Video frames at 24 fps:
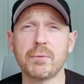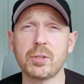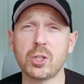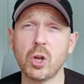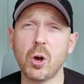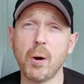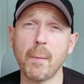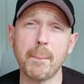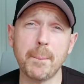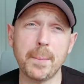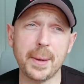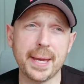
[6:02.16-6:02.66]
of
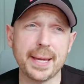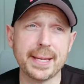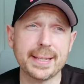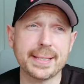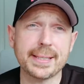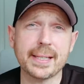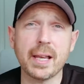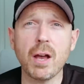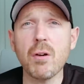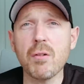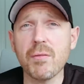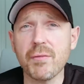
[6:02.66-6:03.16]
top pick
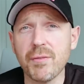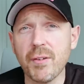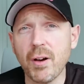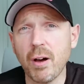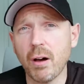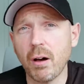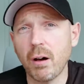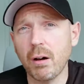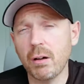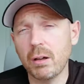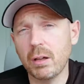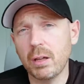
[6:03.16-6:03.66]
so
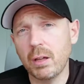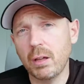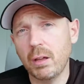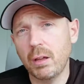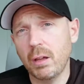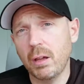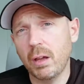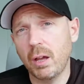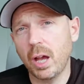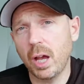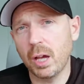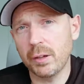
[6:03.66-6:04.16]
far
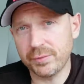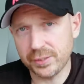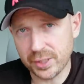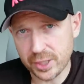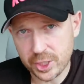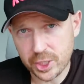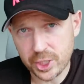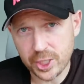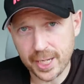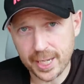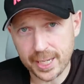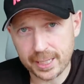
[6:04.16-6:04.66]
of
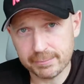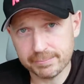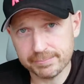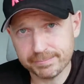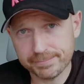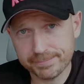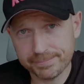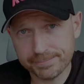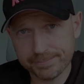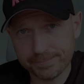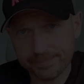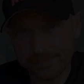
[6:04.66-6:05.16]
this year?
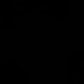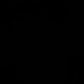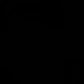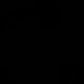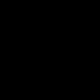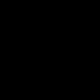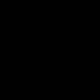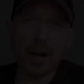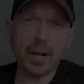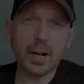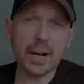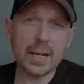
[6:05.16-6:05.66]

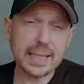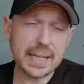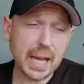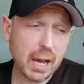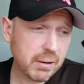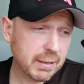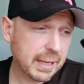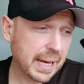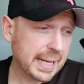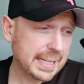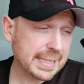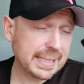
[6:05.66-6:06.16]
Right guys,
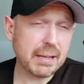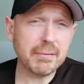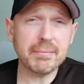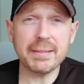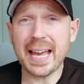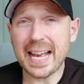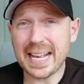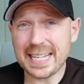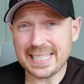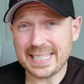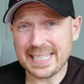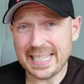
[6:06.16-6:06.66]
okay, so
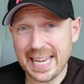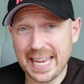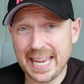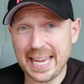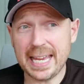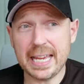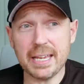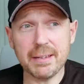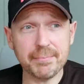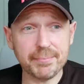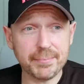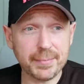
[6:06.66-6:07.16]
that's
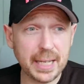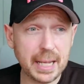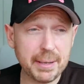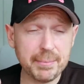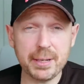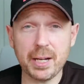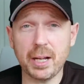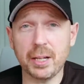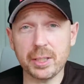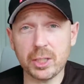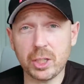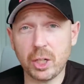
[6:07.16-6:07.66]
it. Let
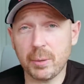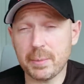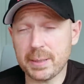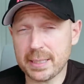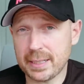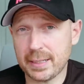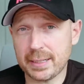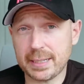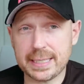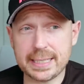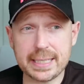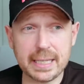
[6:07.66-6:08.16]
me know in the comments,
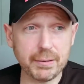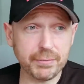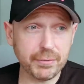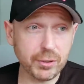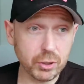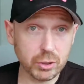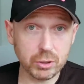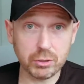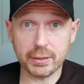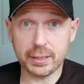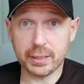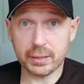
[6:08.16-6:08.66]
like I said, if
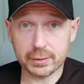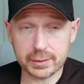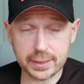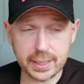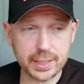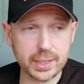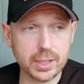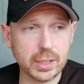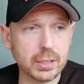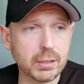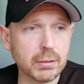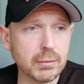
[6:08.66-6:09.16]
you agree or
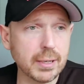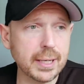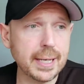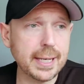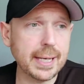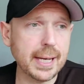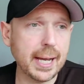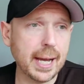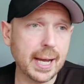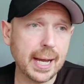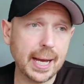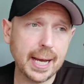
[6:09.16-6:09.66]

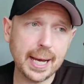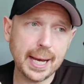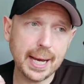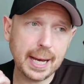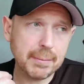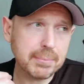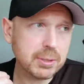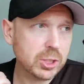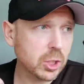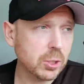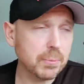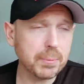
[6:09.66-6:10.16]
disagree. Uh,
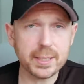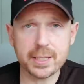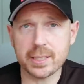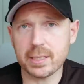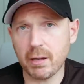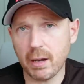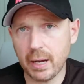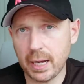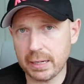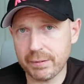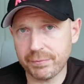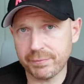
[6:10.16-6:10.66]
I'm super
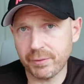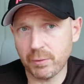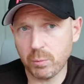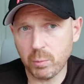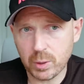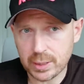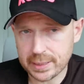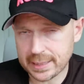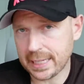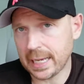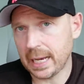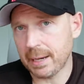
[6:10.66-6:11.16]
excited for
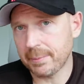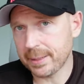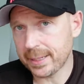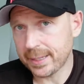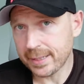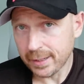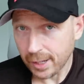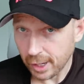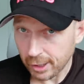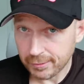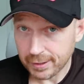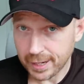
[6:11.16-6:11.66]
what's
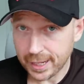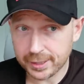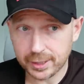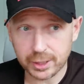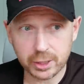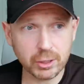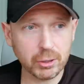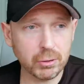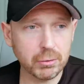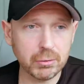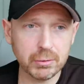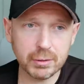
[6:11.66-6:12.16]
coming around the
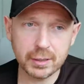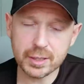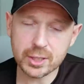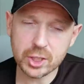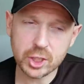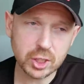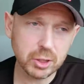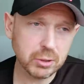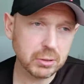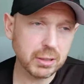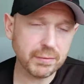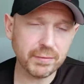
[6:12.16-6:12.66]
corner.
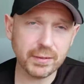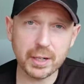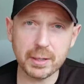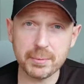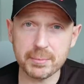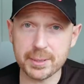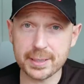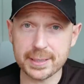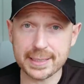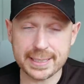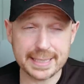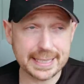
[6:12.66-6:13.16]
Shoe
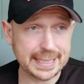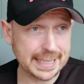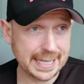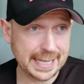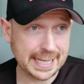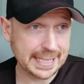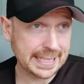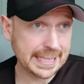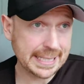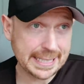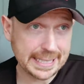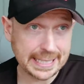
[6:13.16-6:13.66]
development is,
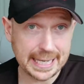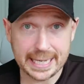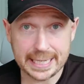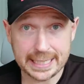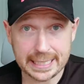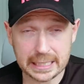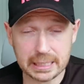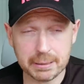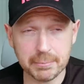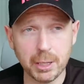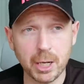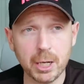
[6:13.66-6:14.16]
is insane
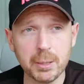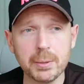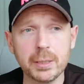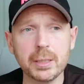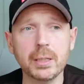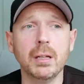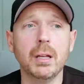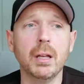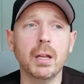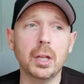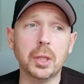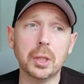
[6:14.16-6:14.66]
at the
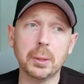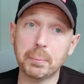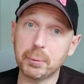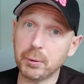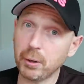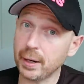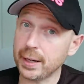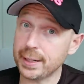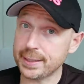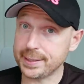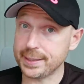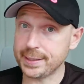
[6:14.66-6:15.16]
moment. The
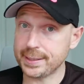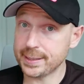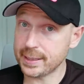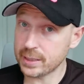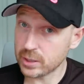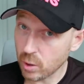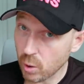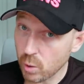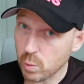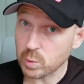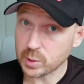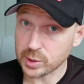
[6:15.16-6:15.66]
prices
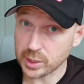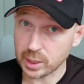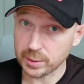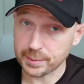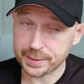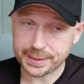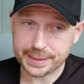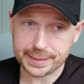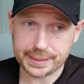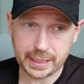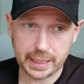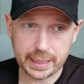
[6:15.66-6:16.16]
is also
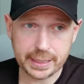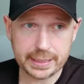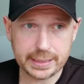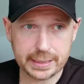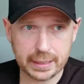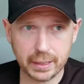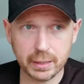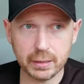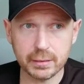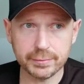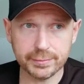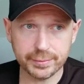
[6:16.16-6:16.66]
insane,
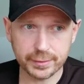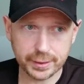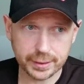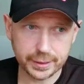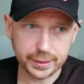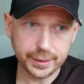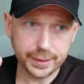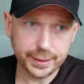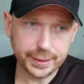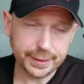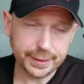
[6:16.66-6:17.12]
so hopefully